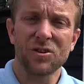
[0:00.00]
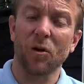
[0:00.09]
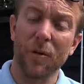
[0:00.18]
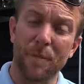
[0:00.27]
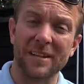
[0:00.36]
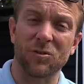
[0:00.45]
Not
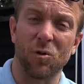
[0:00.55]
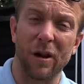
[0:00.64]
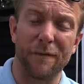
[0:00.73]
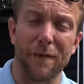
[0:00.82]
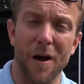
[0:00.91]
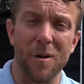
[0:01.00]
the best quality
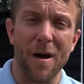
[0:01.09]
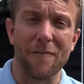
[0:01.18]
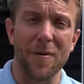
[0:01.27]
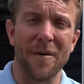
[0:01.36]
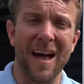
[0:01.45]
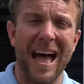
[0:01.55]
photo
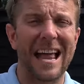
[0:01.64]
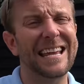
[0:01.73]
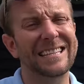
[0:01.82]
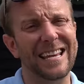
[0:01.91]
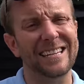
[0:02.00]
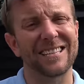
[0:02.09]
ever, but Ali
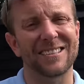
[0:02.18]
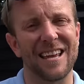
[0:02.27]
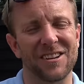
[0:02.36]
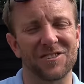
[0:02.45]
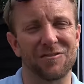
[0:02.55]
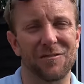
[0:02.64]
Dieter sent
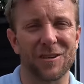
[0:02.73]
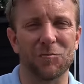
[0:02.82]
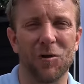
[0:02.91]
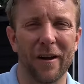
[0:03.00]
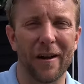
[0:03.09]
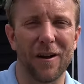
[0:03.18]
us through this
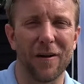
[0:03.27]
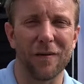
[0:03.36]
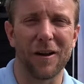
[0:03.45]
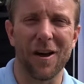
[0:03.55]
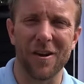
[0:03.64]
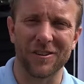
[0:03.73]
one of
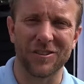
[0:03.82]
a load of